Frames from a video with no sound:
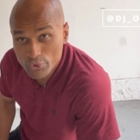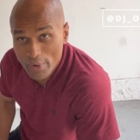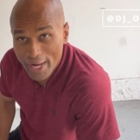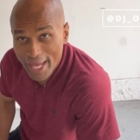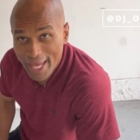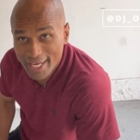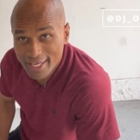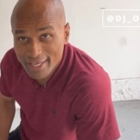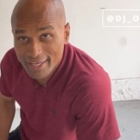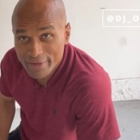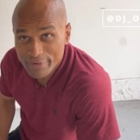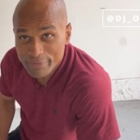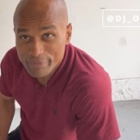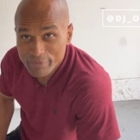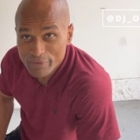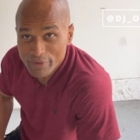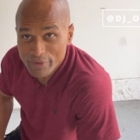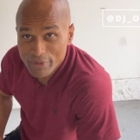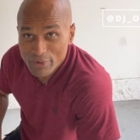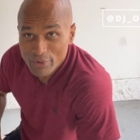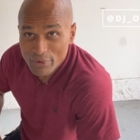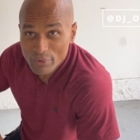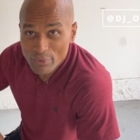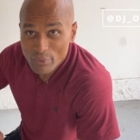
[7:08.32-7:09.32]
rack
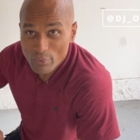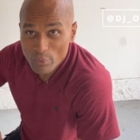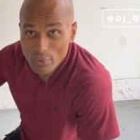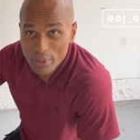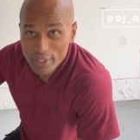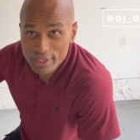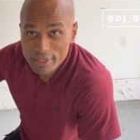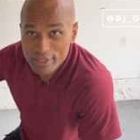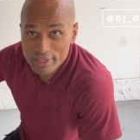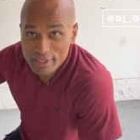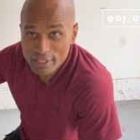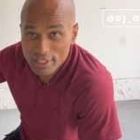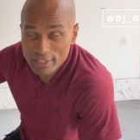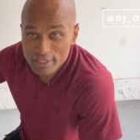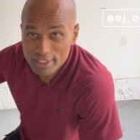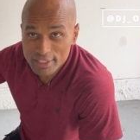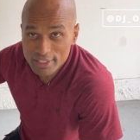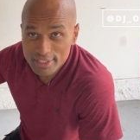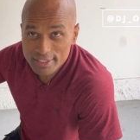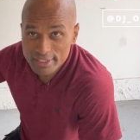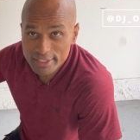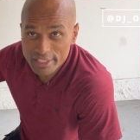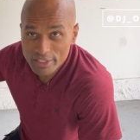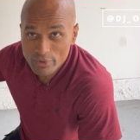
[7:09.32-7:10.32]
with the
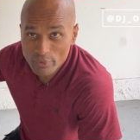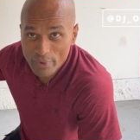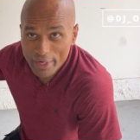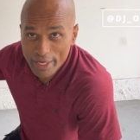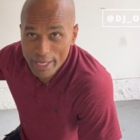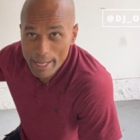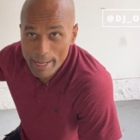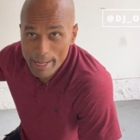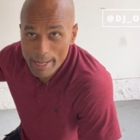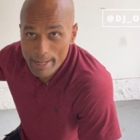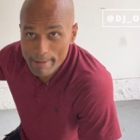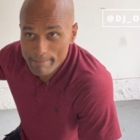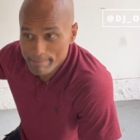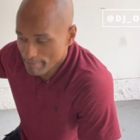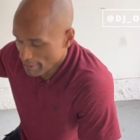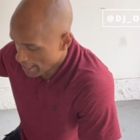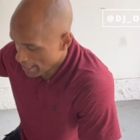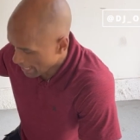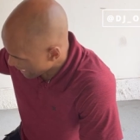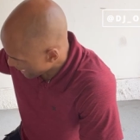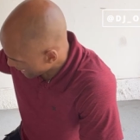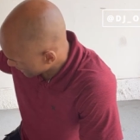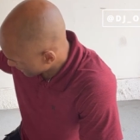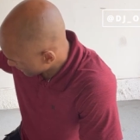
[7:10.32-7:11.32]
C-Way
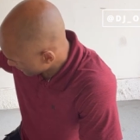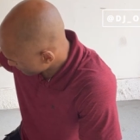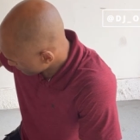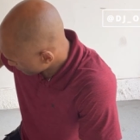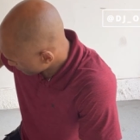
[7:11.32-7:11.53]
bag.